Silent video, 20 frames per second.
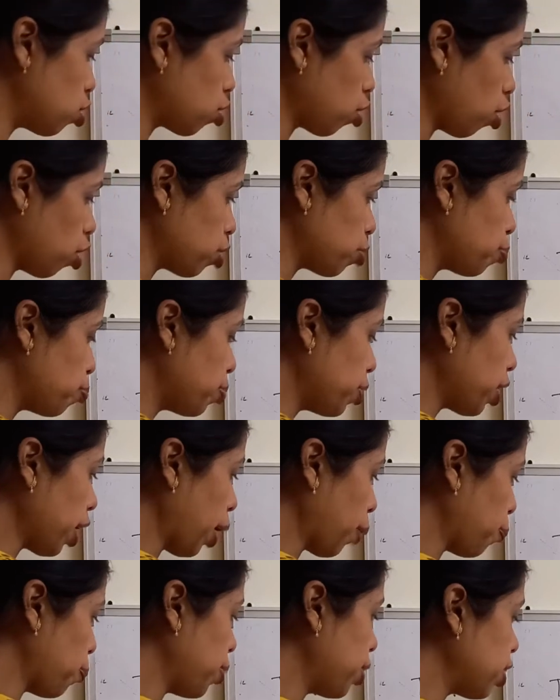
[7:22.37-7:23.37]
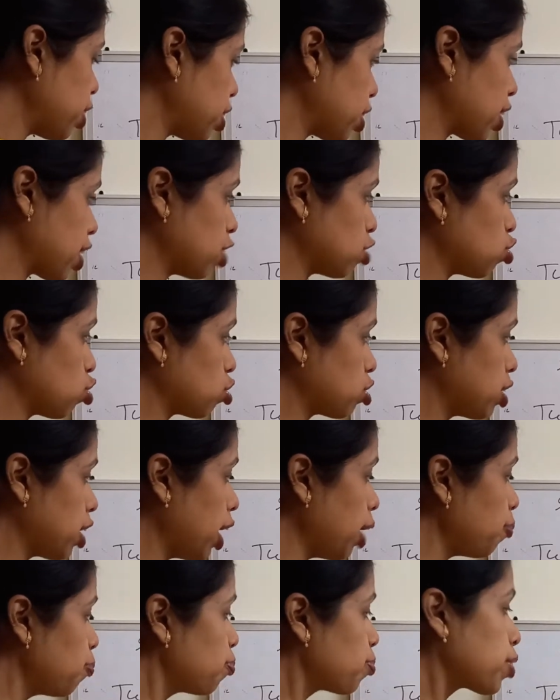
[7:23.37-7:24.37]
not be happen in case of
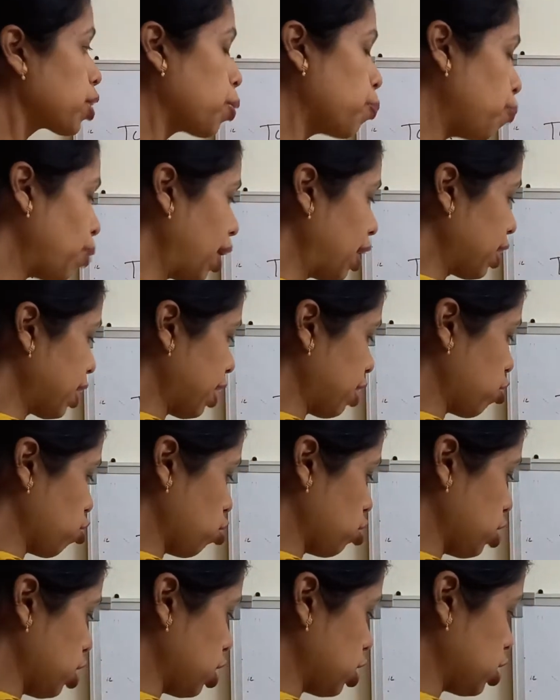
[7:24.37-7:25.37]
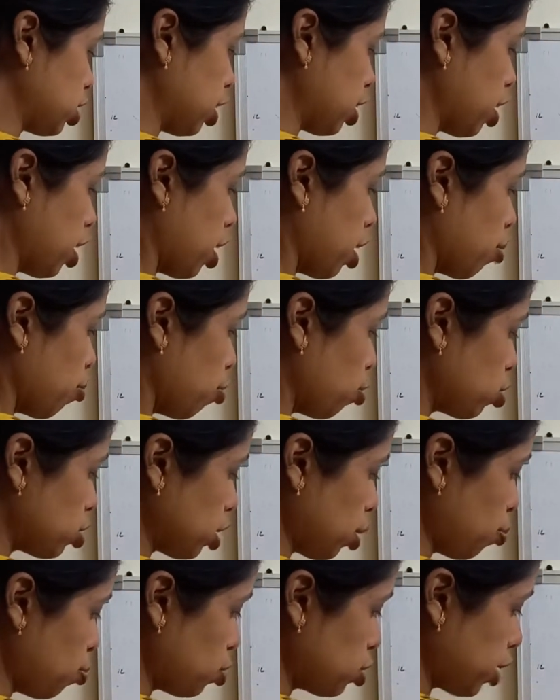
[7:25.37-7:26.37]
the bulk heterojunction, because
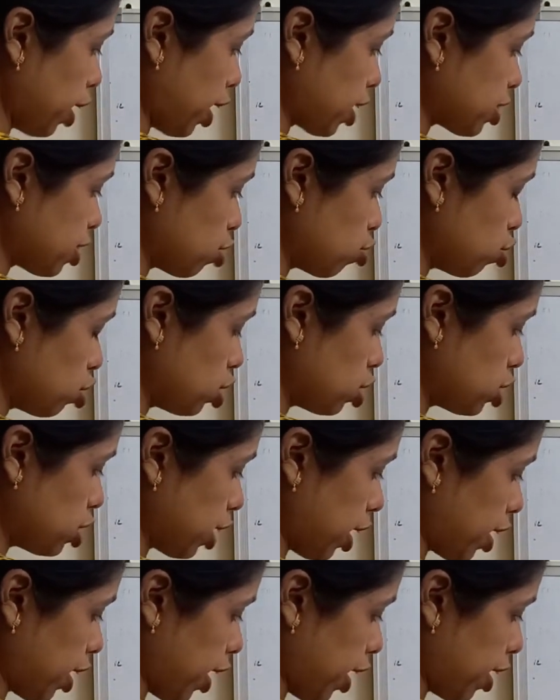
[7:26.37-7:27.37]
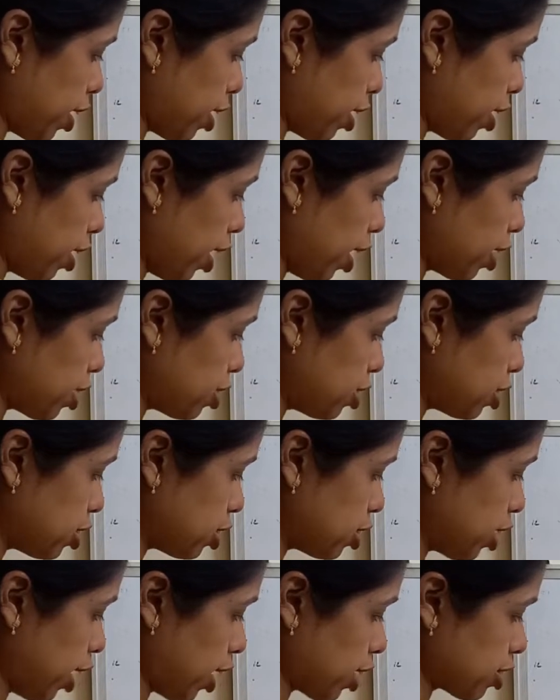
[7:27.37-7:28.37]
suppose the exciton is generated, right? This is
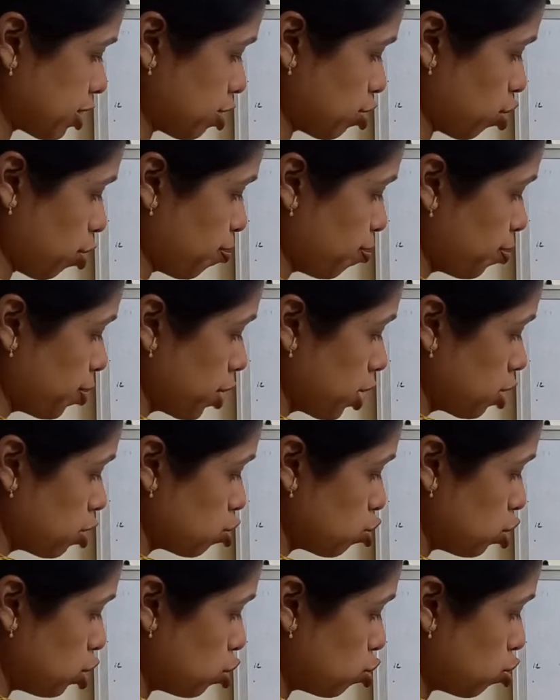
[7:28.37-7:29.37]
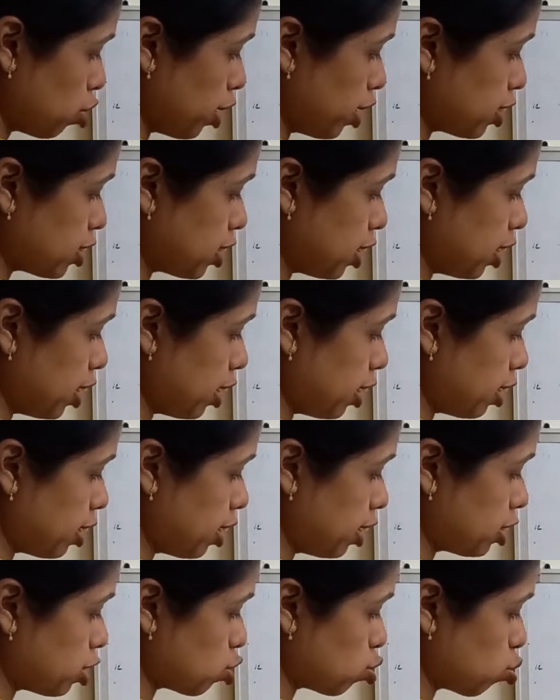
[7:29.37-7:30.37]
the exciton, so it will easily
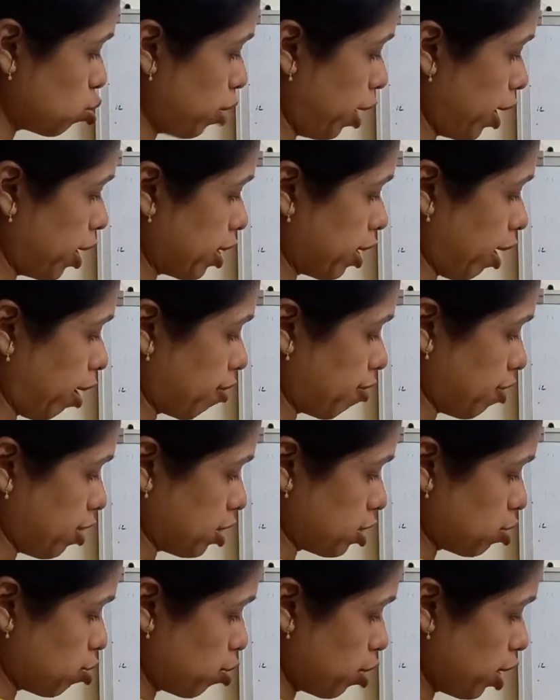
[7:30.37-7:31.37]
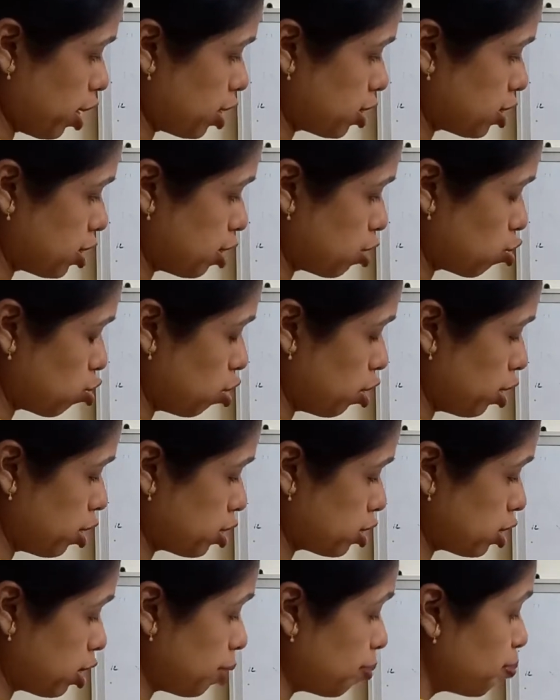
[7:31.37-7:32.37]
reach to the interface. Okay, it will
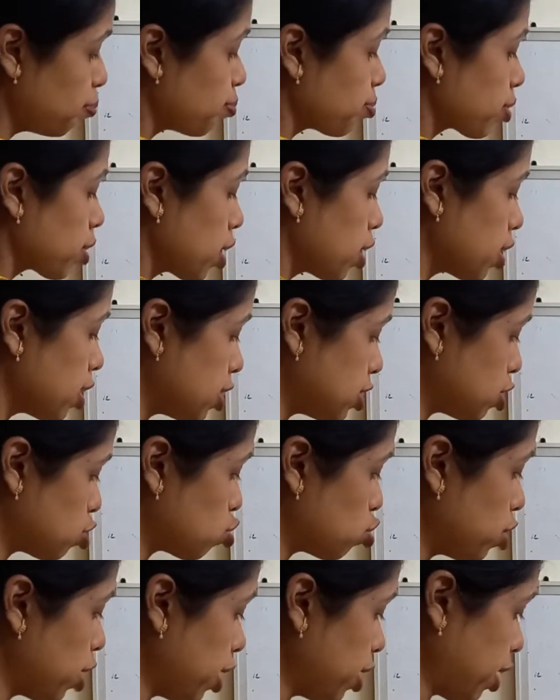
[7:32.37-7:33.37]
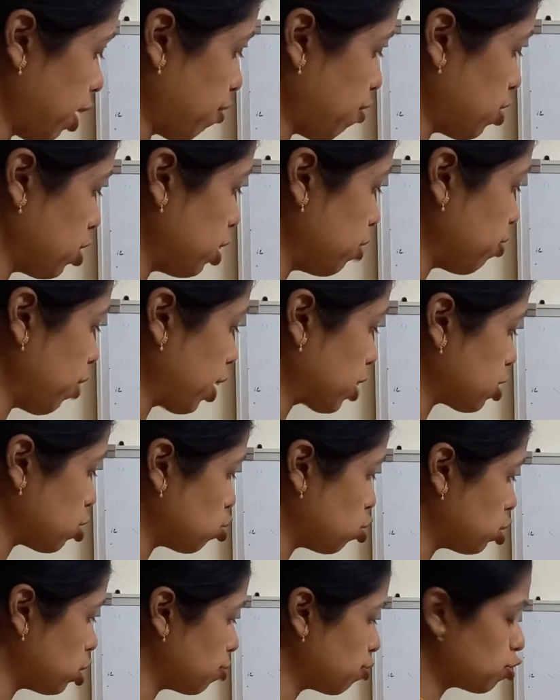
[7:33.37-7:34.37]
easily reach to the interface. If
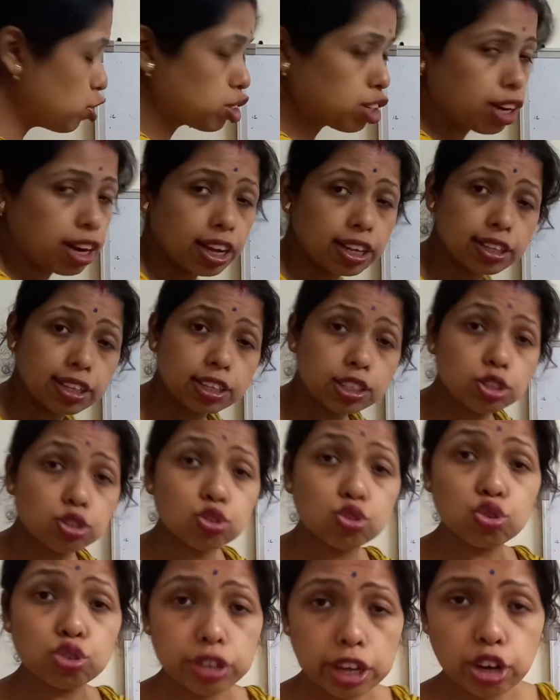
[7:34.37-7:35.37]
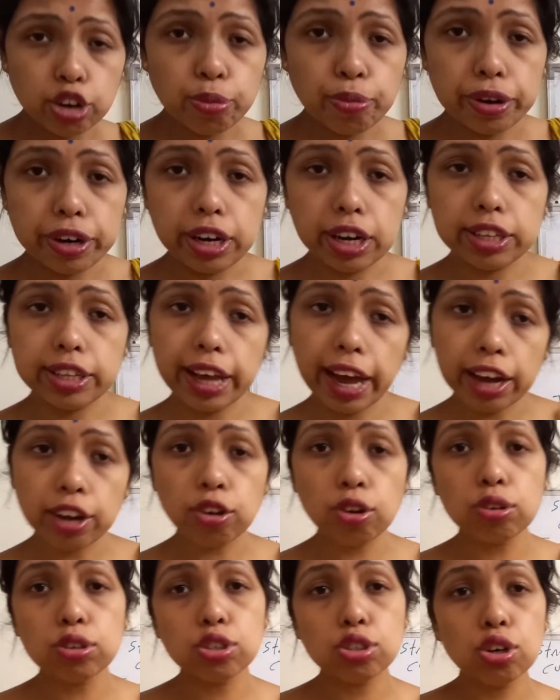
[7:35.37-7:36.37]
exciton diffusion length is 2 nanometer, that
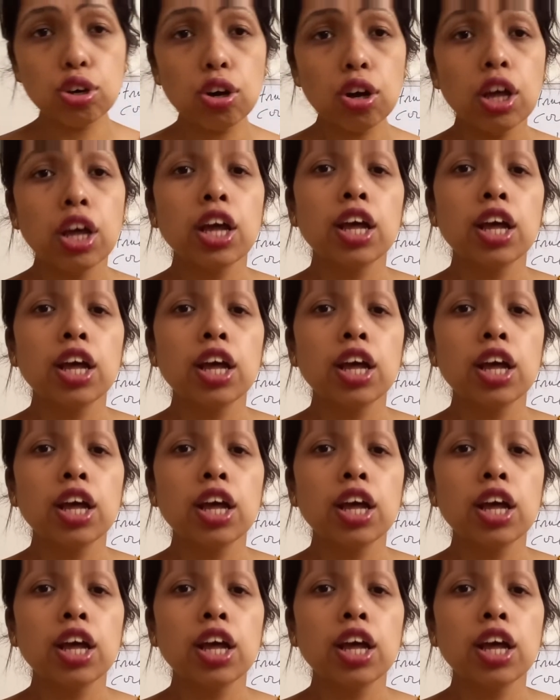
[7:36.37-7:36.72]
also